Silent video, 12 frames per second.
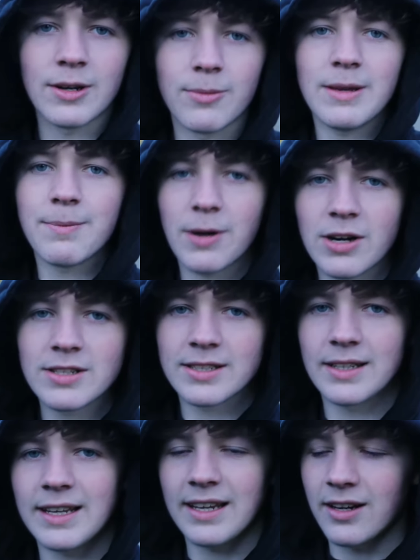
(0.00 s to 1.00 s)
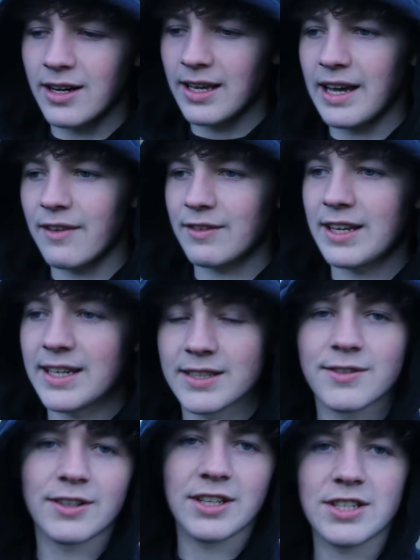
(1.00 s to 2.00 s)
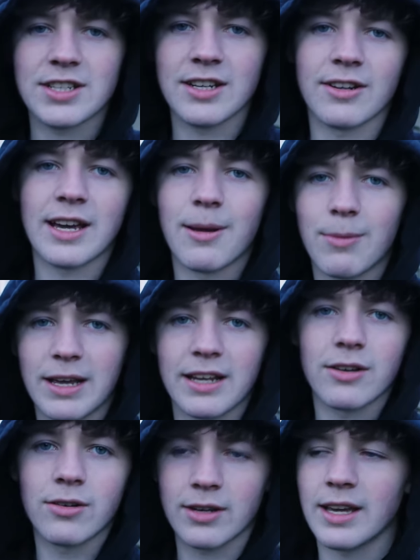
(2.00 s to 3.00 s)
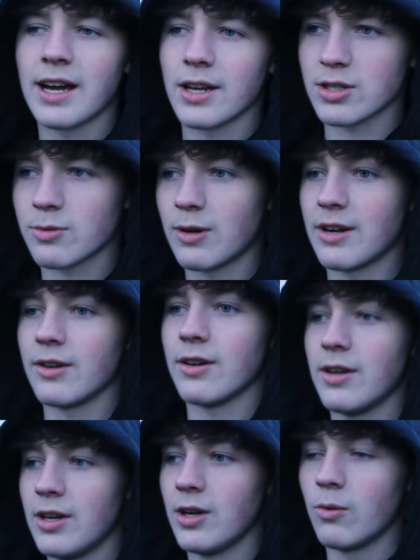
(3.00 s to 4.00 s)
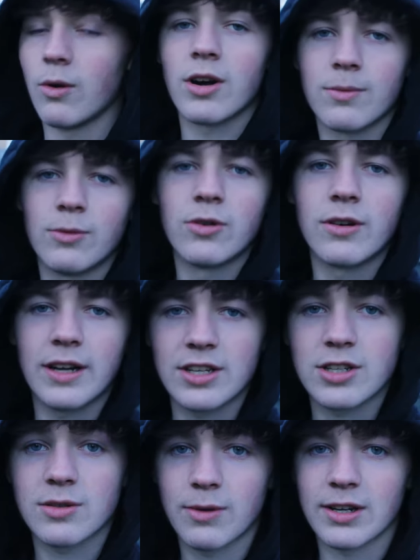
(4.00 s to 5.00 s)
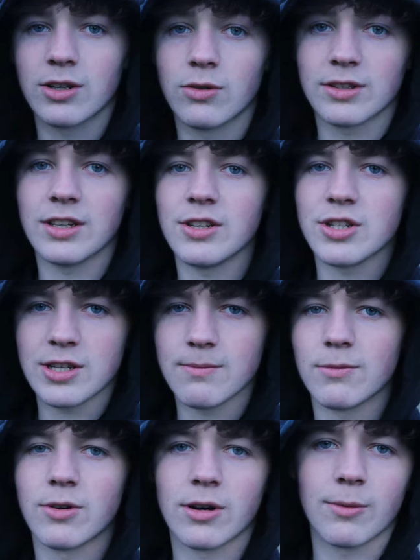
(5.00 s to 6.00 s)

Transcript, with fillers: Now, me personally, I have things for this year that I'm like, okay, I just want to work more, and I just want to go to the gym more.